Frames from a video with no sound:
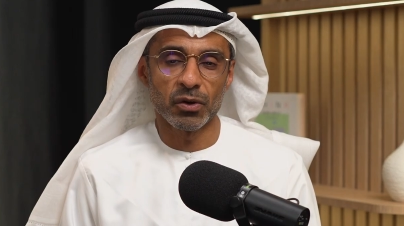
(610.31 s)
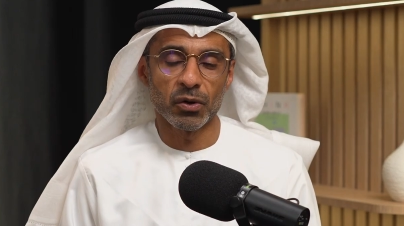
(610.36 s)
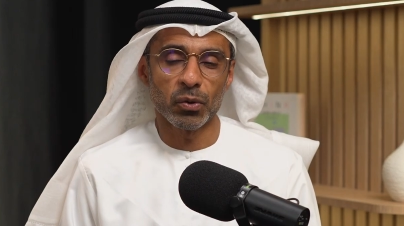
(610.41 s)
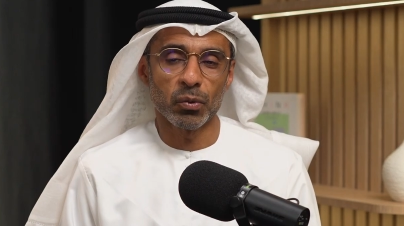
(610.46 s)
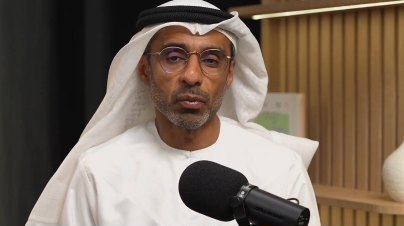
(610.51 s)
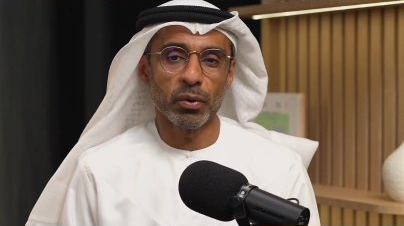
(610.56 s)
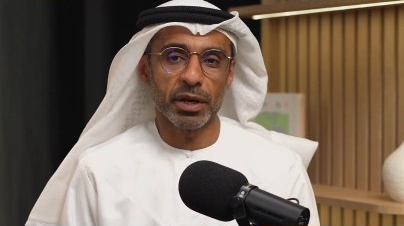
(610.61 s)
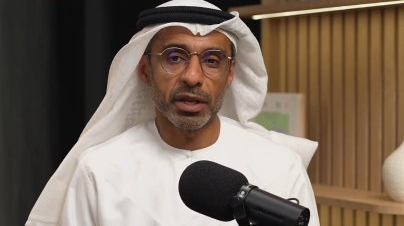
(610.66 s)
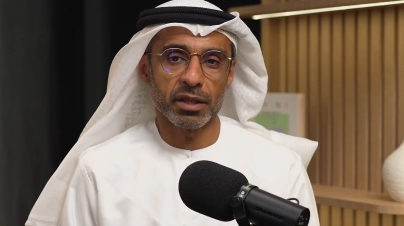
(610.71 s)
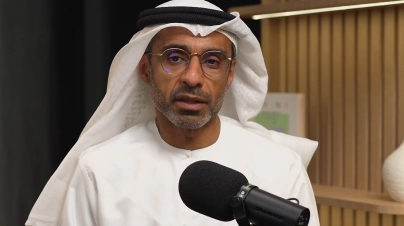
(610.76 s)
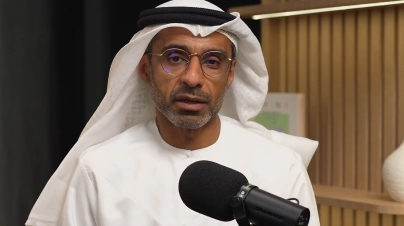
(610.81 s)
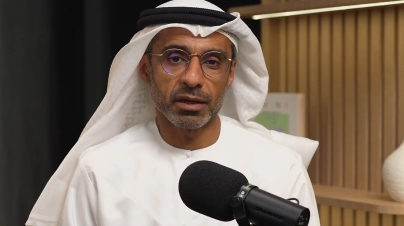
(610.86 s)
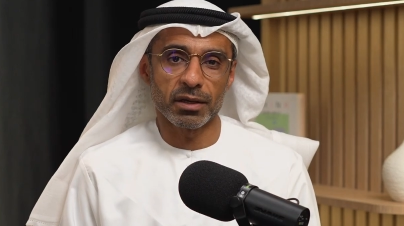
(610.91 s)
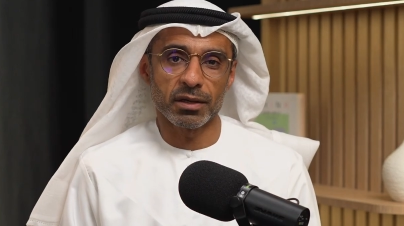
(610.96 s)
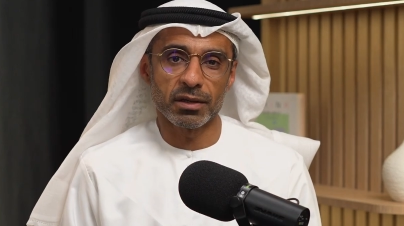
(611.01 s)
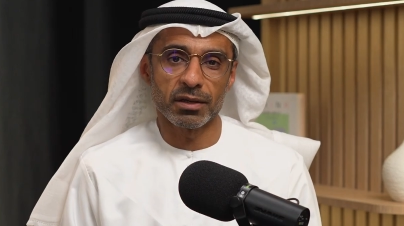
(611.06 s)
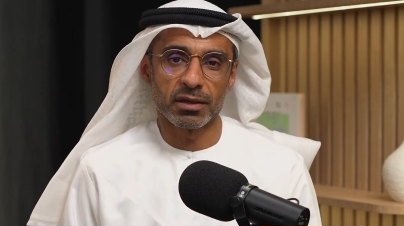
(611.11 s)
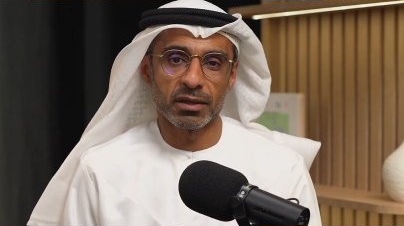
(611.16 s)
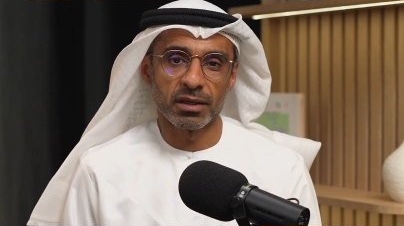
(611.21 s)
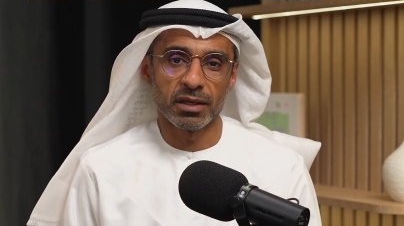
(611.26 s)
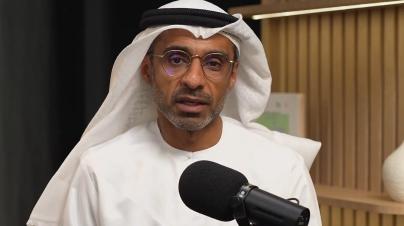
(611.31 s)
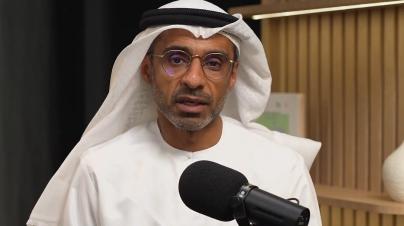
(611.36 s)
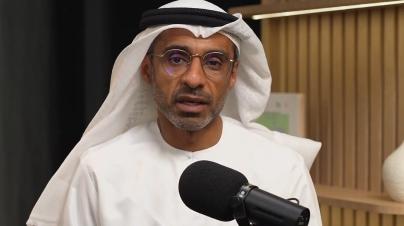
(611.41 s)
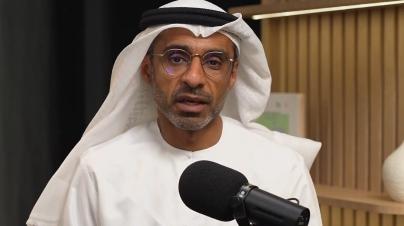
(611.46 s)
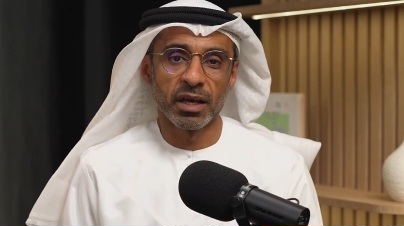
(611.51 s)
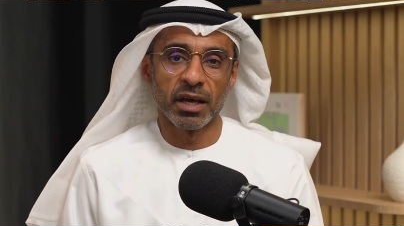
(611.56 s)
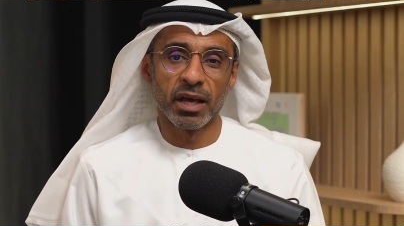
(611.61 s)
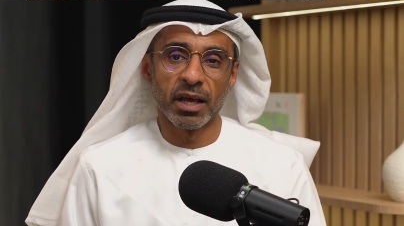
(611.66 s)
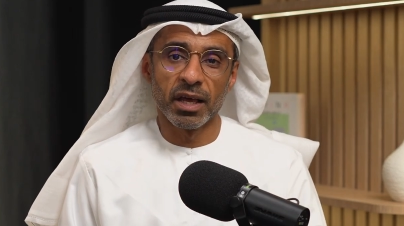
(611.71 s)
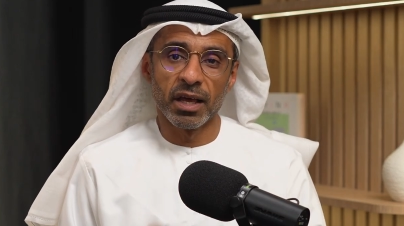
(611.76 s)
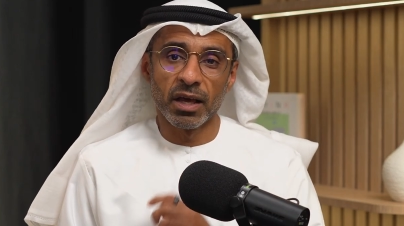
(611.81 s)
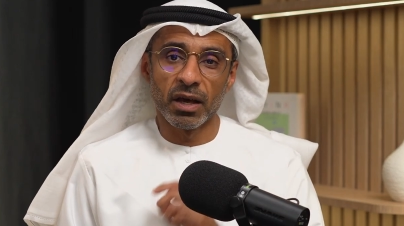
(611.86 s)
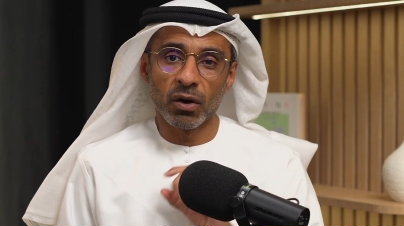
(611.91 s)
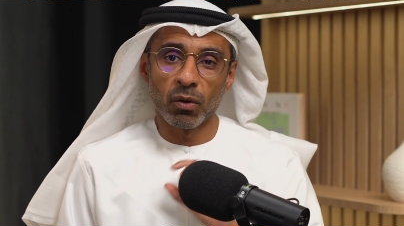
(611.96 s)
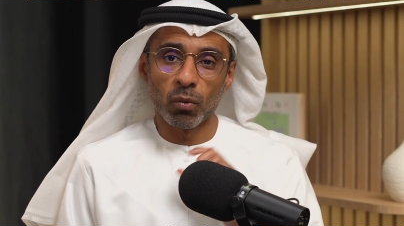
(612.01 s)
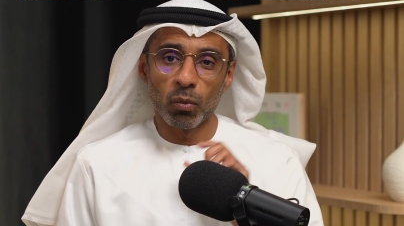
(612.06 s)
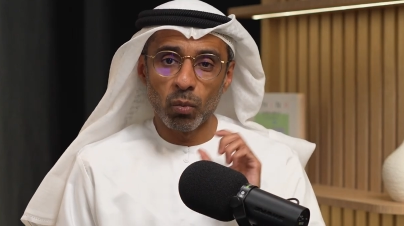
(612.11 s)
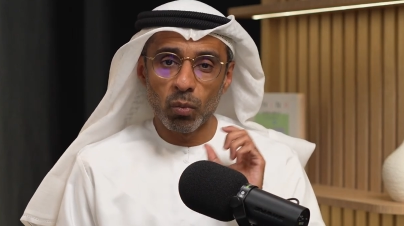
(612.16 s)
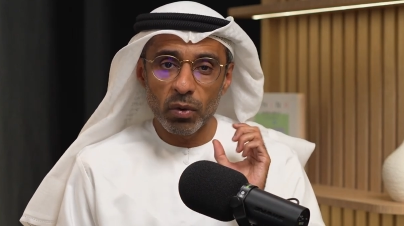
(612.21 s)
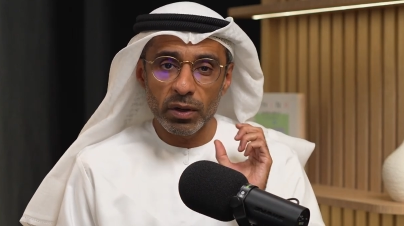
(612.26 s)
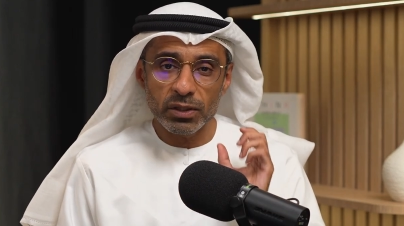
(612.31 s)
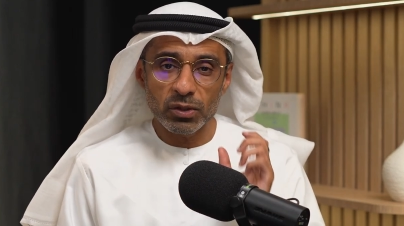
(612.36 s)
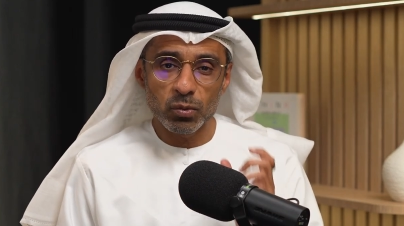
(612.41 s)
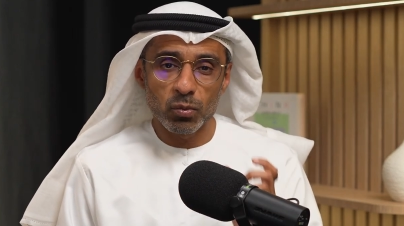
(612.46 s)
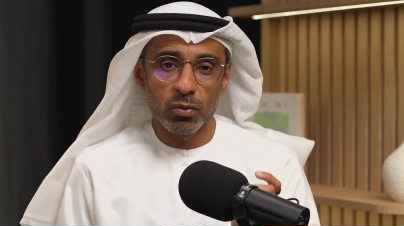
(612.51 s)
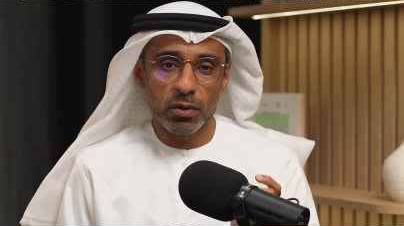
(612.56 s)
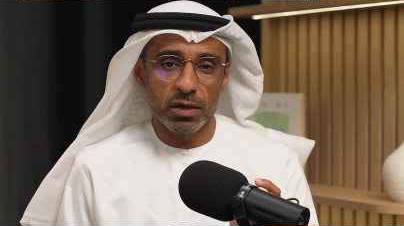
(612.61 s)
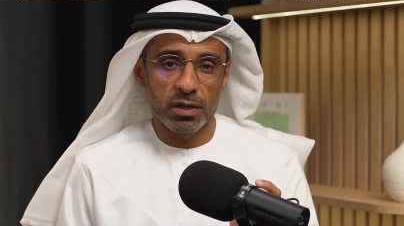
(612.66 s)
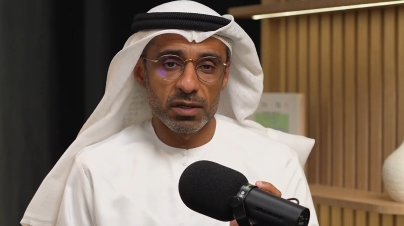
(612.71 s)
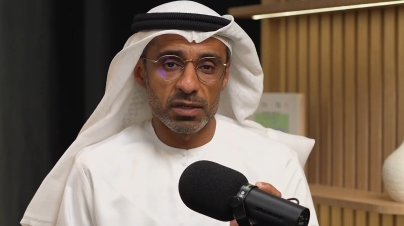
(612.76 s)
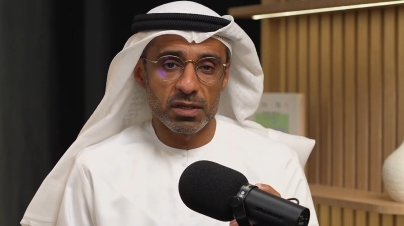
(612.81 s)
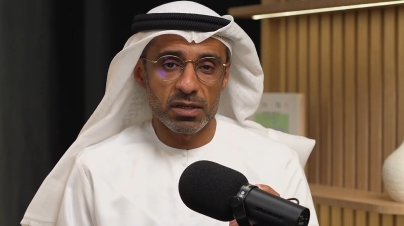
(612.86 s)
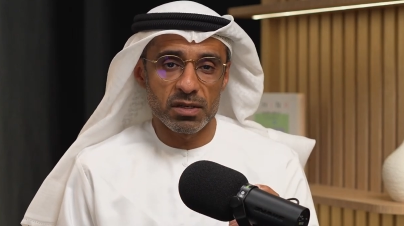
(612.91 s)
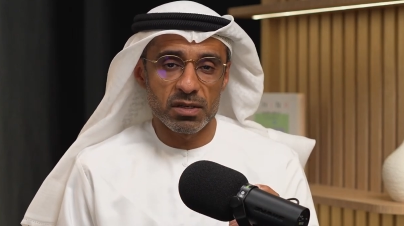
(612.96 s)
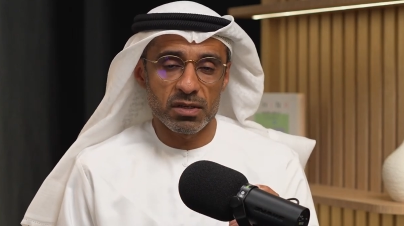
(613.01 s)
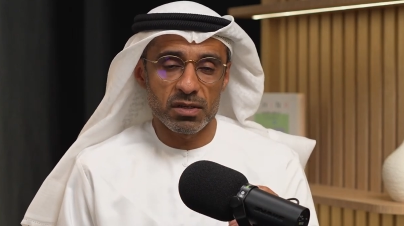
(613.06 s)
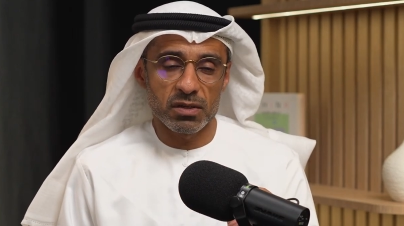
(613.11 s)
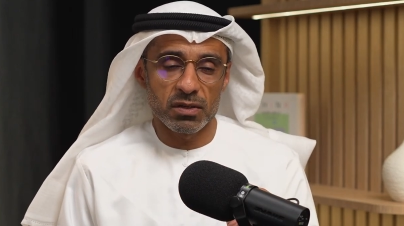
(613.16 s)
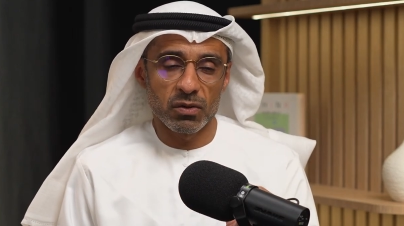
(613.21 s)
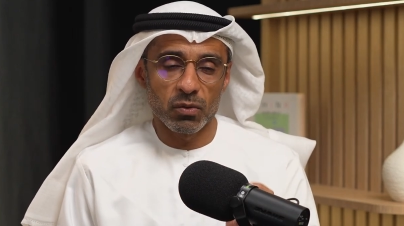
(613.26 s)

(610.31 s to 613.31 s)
What do you think? What was